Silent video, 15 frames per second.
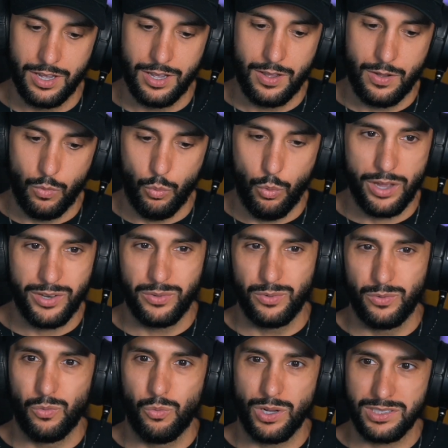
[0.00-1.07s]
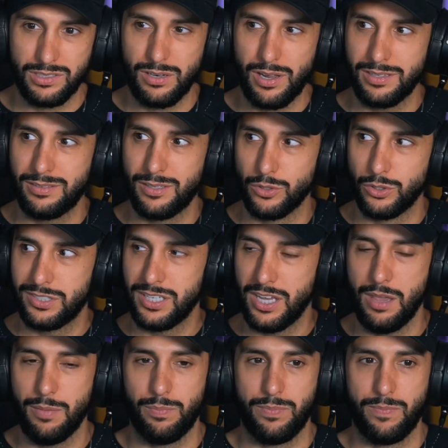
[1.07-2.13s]
What's like the
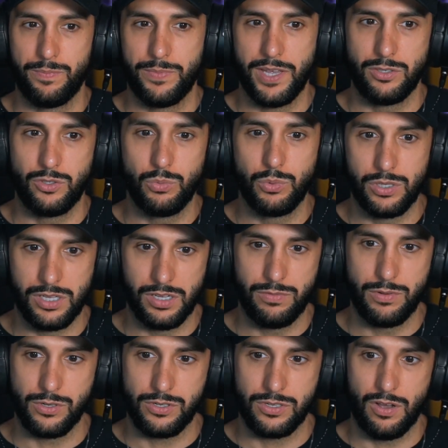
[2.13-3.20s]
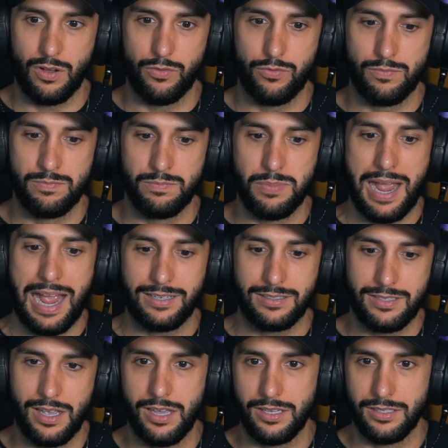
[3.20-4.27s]
tip that you would give yourself back
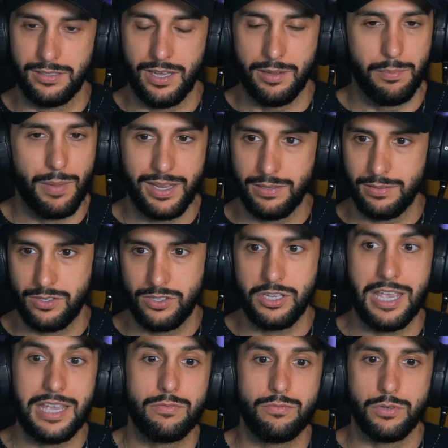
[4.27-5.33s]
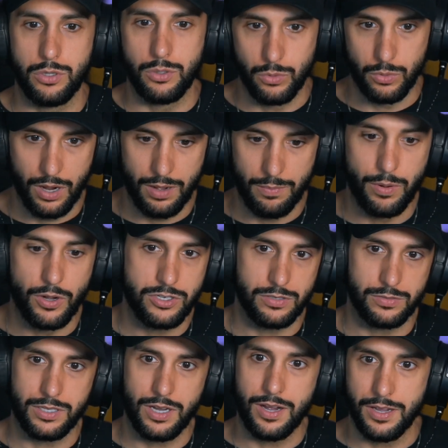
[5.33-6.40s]
then that might save you a bunch of
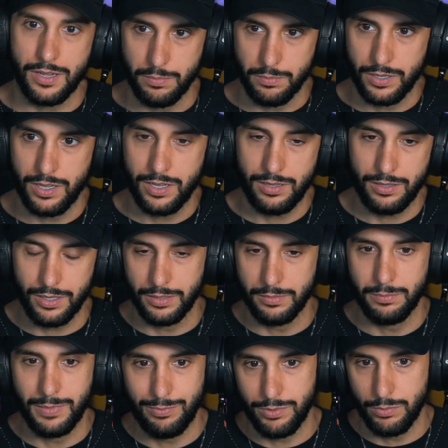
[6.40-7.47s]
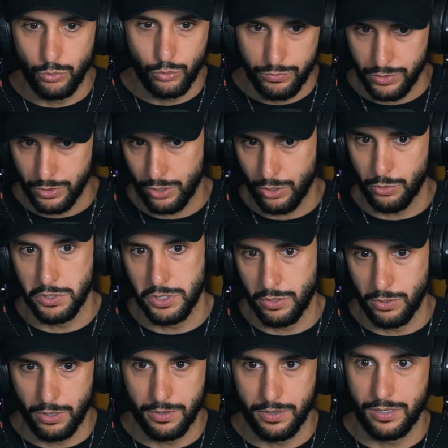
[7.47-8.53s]
time and maybe move your
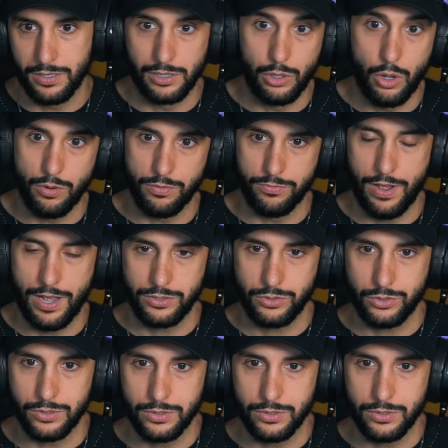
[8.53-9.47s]
career along faster?